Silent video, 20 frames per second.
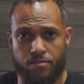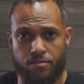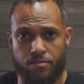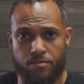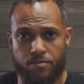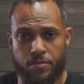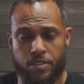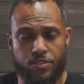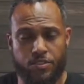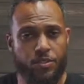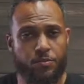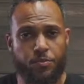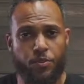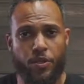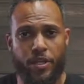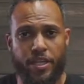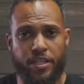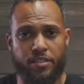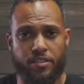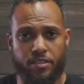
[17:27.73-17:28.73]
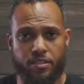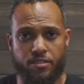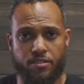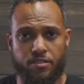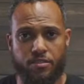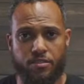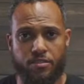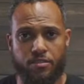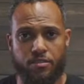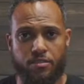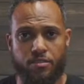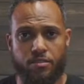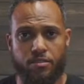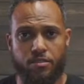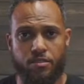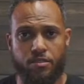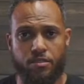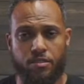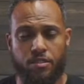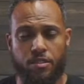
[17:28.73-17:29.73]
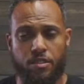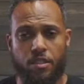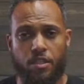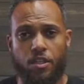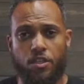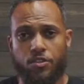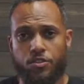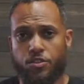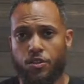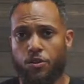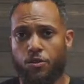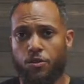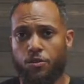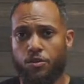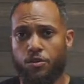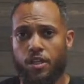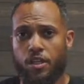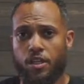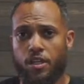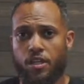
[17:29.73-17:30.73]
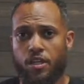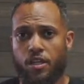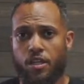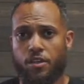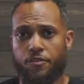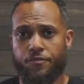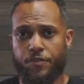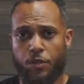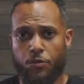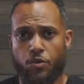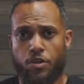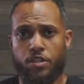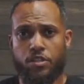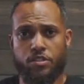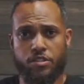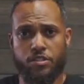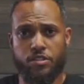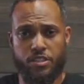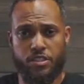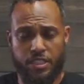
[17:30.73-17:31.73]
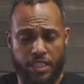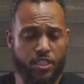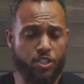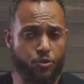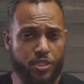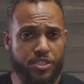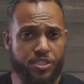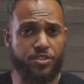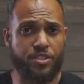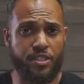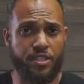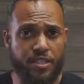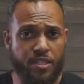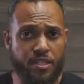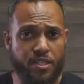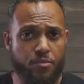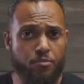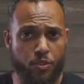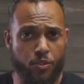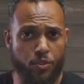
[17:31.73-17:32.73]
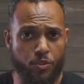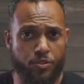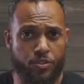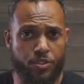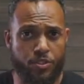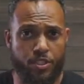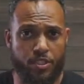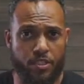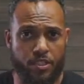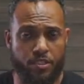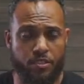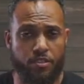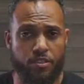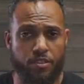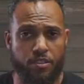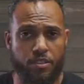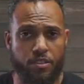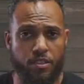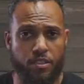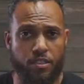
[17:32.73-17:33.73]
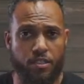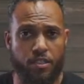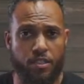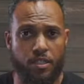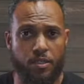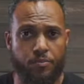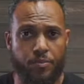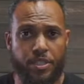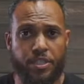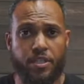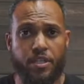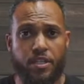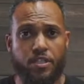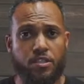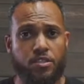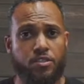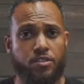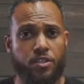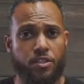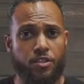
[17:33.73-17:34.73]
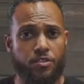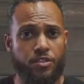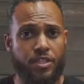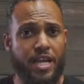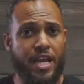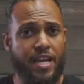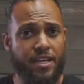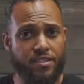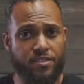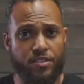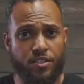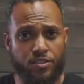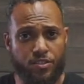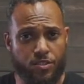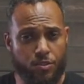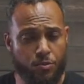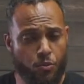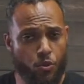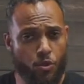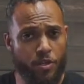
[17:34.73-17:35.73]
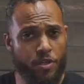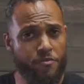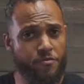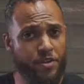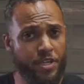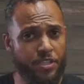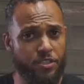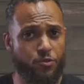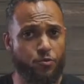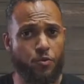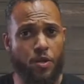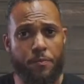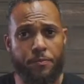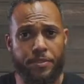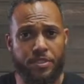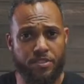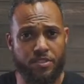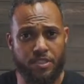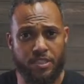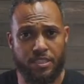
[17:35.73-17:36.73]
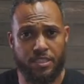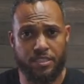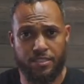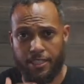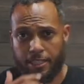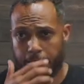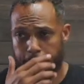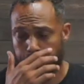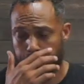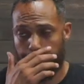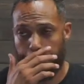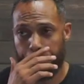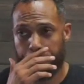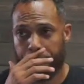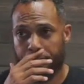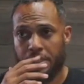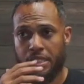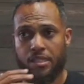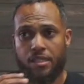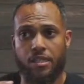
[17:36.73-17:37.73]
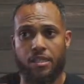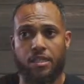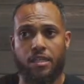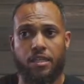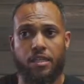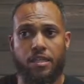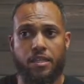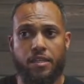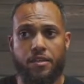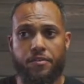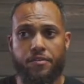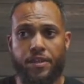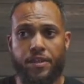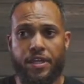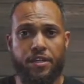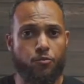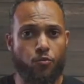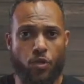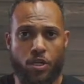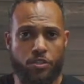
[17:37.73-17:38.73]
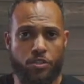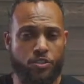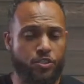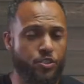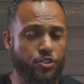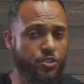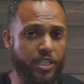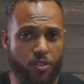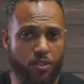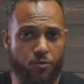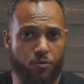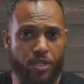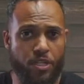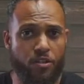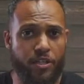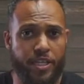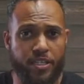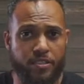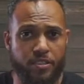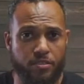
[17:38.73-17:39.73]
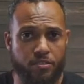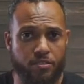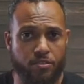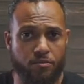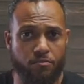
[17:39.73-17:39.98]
It's simple handguns. So if they want to decrease the numbers here because there's access to more advanced weapons these days, then why don't you take away all handguns?